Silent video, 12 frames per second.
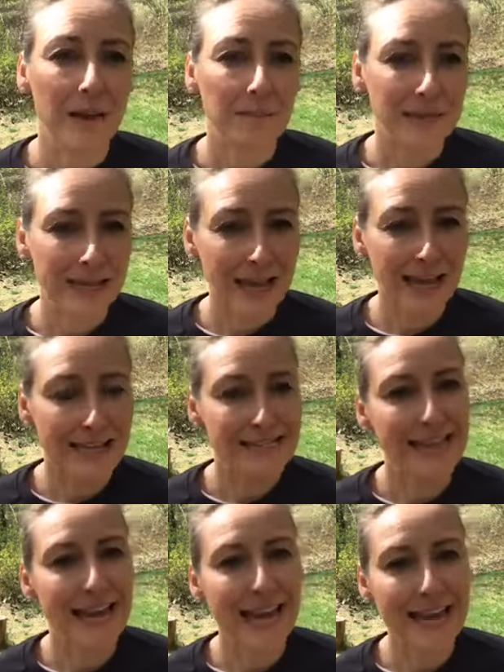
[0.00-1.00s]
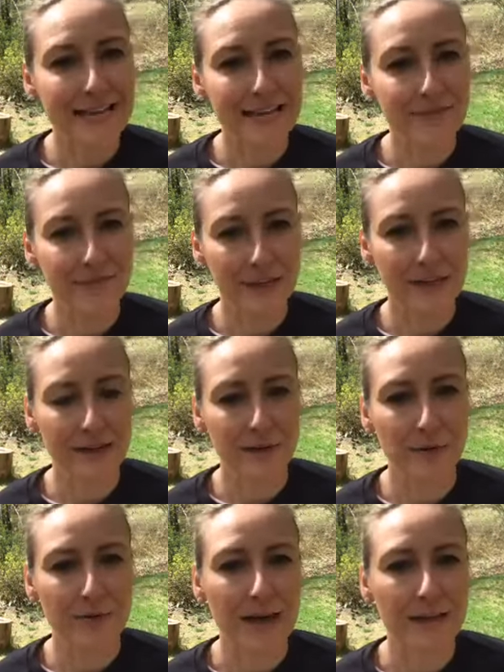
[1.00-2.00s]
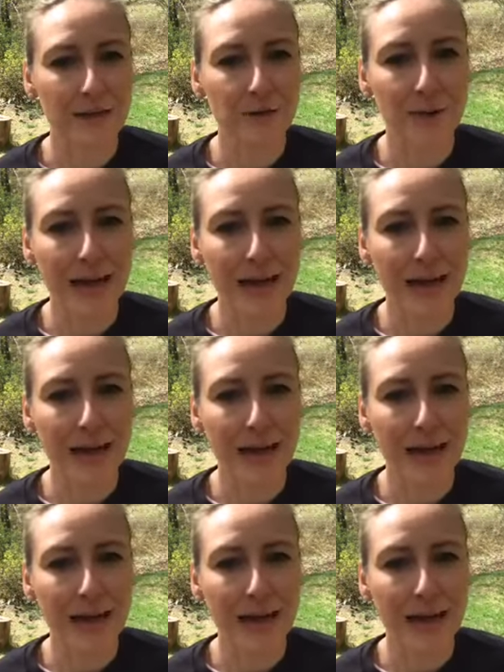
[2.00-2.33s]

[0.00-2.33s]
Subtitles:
because any video that you